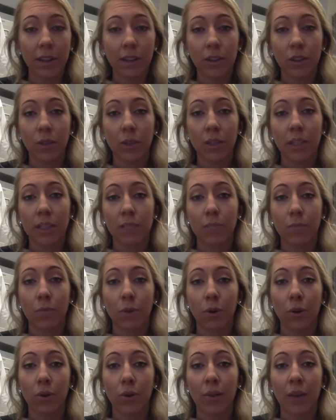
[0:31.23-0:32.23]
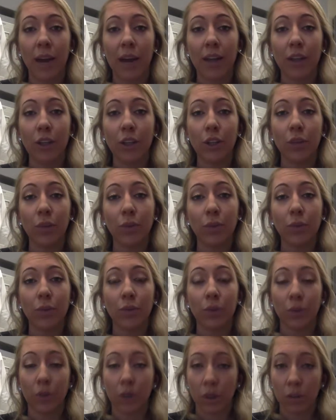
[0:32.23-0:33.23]
so it is important that you
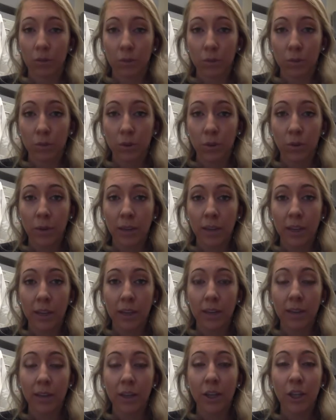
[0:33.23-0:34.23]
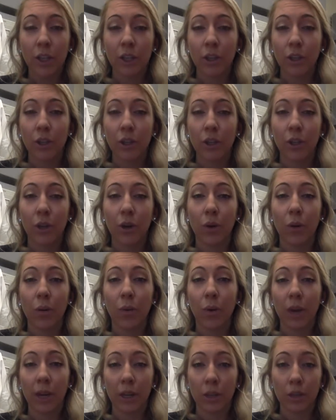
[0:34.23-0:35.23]
feel comfortable with it so you know
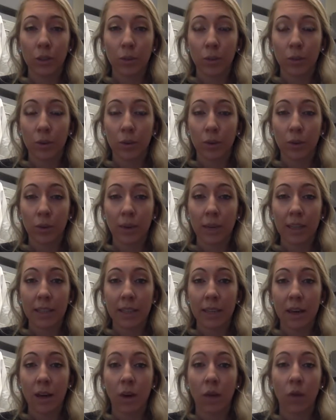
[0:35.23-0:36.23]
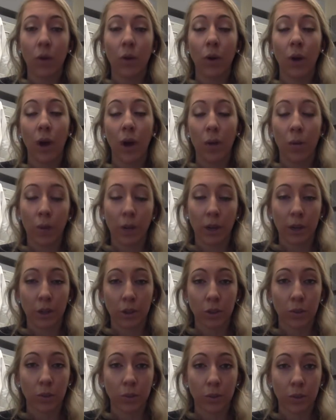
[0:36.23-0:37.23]
what you're supposed to write down and where you're
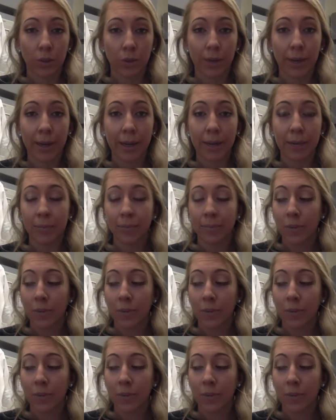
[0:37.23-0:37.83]
supposed to write it.